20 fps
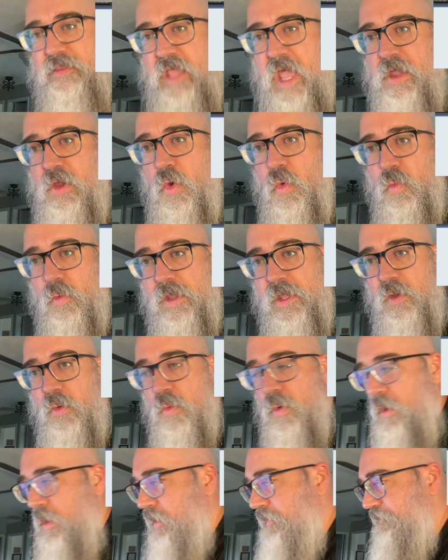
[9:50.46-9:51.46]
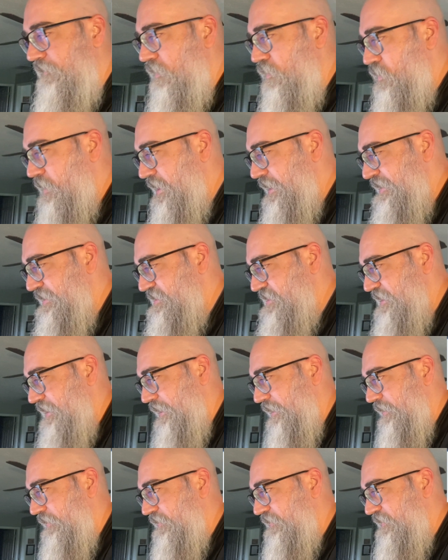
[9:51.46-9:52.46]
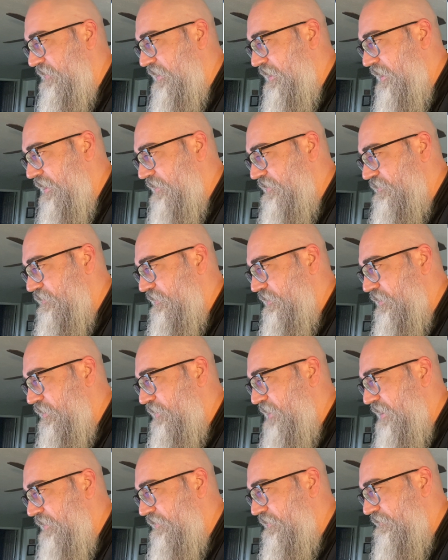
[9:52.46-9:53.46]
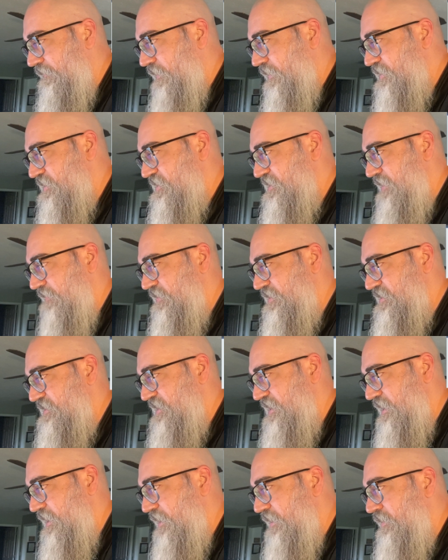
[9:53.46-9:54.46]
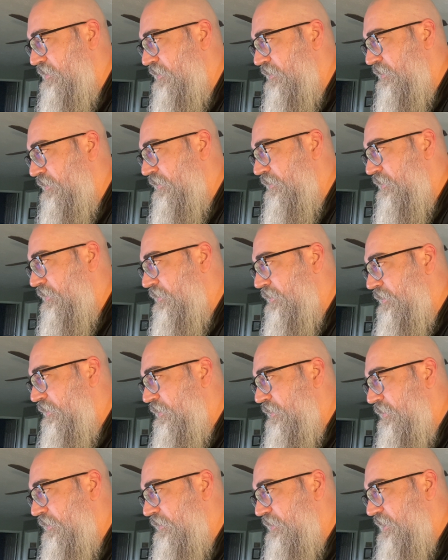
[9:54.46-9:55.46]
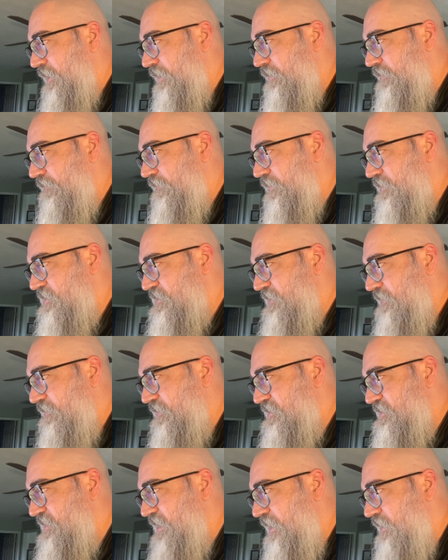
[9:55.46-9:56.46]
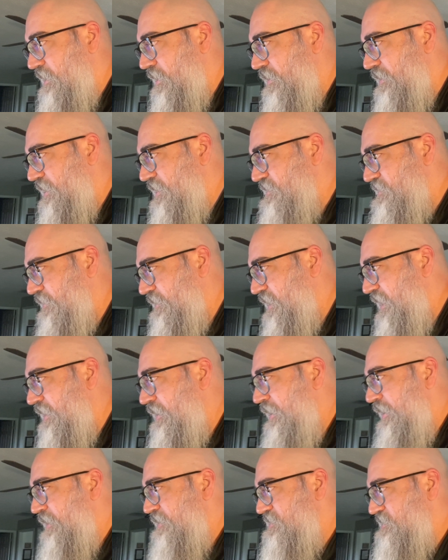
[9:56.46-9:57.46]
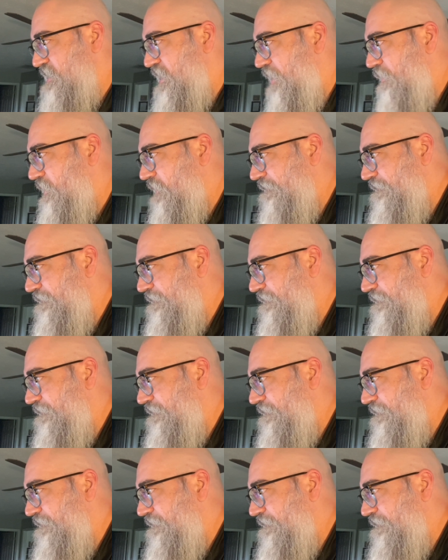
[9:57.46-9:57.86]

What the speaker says: that Greek word for wineskins, okay? So we're going to go down to verse 17. There it is, okay. So now I want to